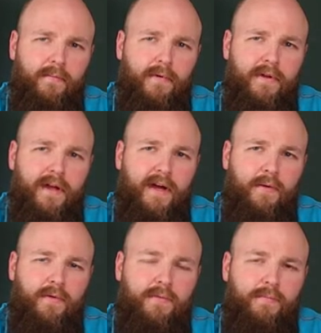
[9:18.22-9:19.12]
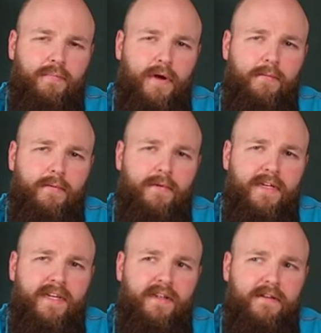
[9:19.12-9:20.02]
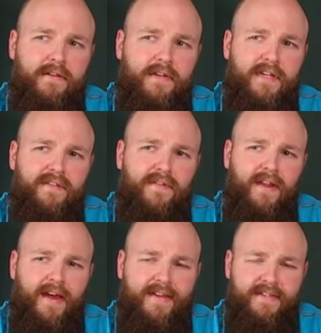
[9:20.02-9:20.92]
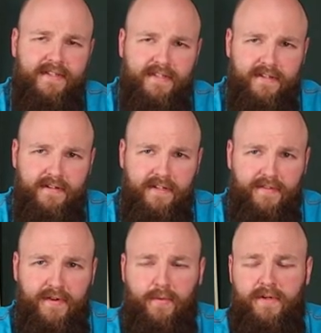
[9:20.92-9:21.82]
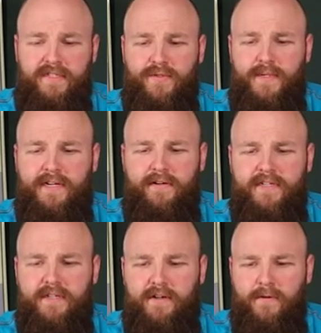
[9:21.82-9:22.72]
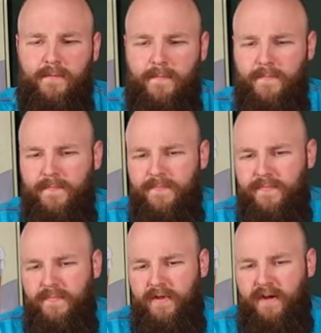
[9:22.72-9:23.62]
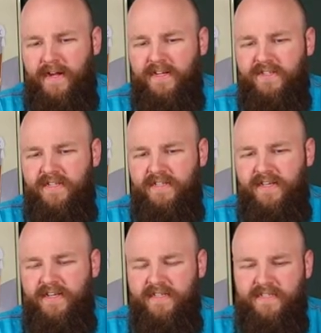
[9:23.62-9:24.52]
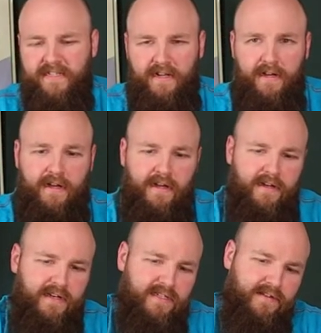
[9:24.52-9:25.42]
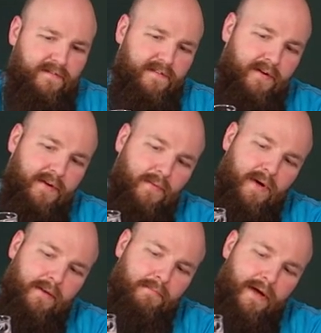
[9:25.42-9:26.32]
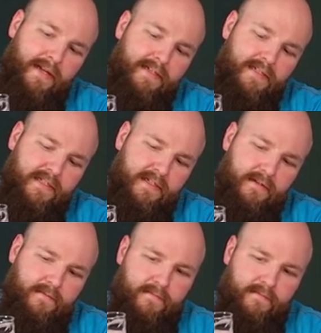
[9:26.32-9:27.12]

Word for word: but I would probably not have liked it if it was sweeter. So I actually think it's it's very well balanced.